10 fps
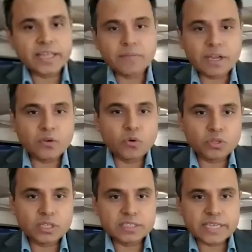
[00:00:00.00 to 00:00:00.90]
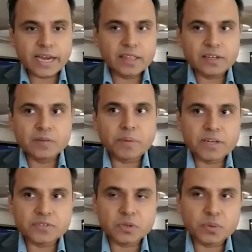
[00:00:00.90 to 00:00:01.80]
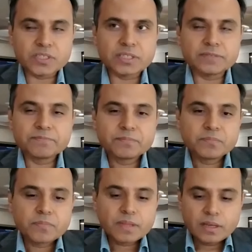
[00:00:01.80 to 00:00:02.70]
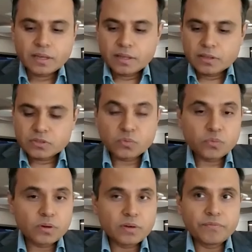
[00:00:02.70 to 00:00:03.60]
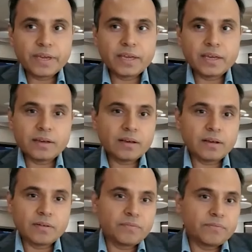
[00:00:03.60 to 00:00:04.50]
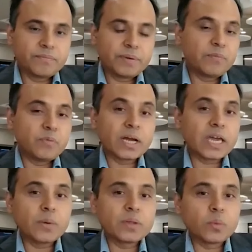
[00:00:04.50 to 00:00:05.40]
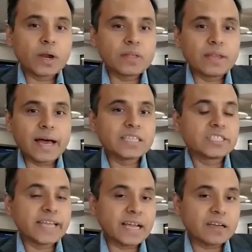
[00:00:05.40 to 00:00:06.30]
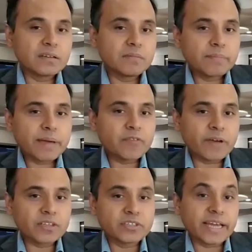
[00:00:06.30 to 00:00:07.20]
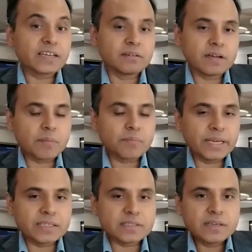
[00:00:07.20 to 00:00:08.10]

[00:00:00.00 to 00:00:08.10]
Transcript: we can go to the second and third parts of the question. So we uh, been working with one of the large tech manufacturing tech companies,